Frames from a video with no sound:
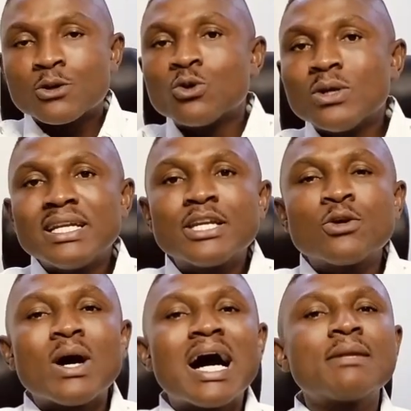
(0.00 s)
Don't let
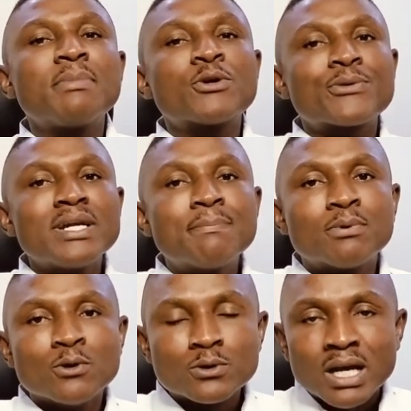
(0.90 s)
your heart be
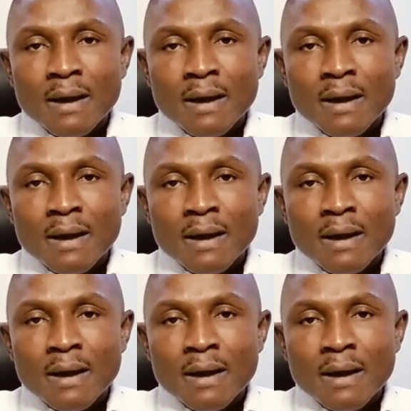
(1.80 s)
crippled